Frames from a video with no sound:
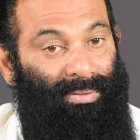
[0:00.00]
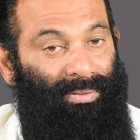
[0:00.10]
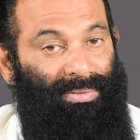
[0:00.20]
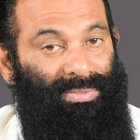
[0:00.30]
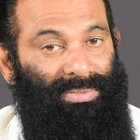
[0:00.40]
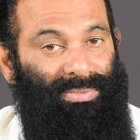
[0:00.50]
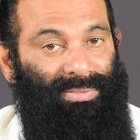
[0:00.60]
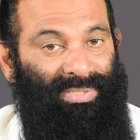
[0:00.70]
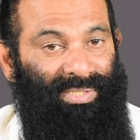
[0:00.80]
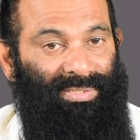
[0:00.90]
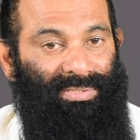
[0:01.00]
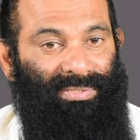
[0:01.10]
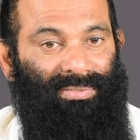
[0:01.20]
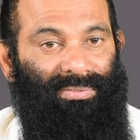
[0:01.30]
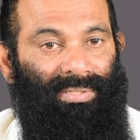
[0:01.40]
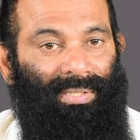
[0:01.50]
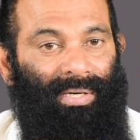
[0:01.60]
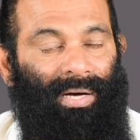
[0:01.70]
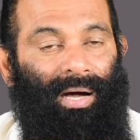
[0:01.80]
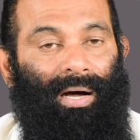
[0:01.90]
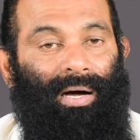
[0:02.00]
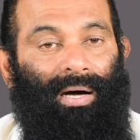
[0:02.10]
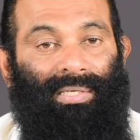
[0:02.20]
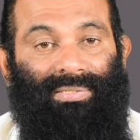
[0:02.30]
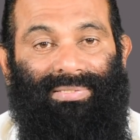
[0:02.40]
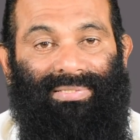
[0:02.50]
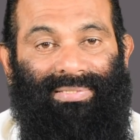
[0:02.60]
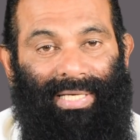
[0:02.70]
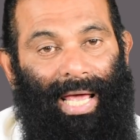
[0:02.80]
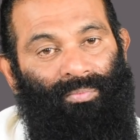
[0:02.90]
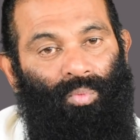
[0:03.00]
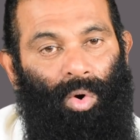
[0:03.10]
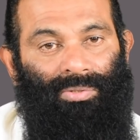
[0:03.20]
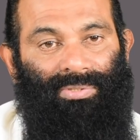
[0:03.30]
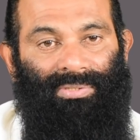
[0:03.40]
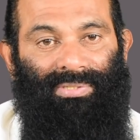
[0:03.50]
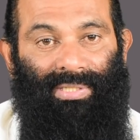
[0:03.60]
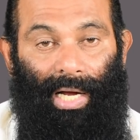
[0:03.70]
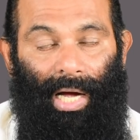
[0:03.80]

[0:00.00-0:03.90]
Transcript: Quote 6. Sam Walton said,